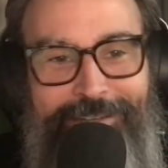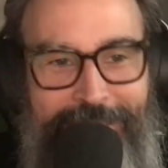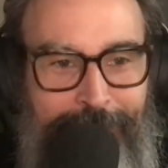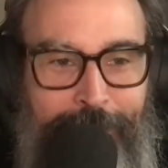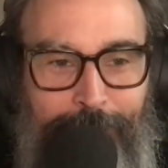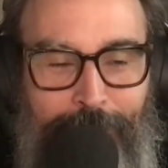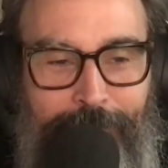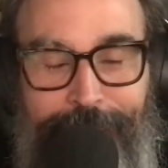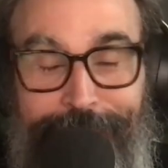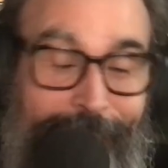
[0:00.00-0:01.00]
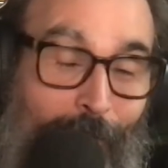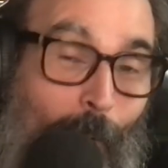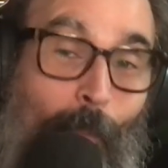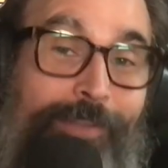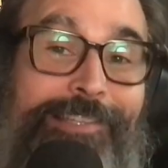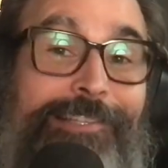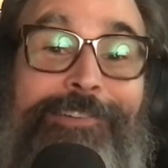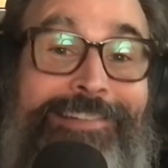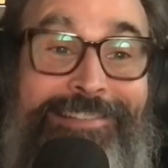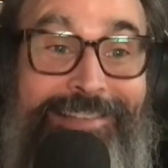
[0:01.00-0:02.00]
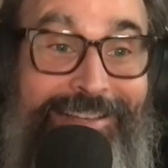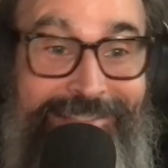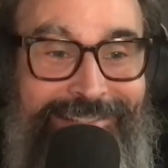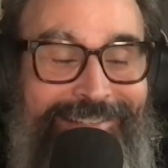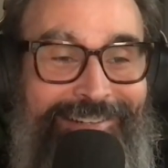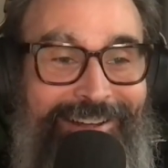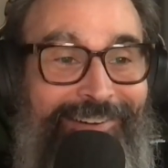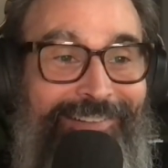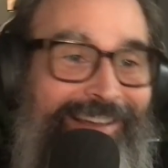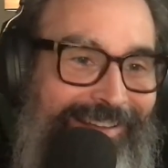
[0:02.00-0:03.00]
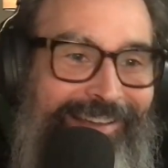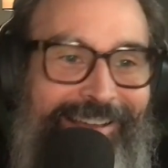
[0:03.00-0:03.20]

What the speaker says: eat people, what's a little incest? You know, like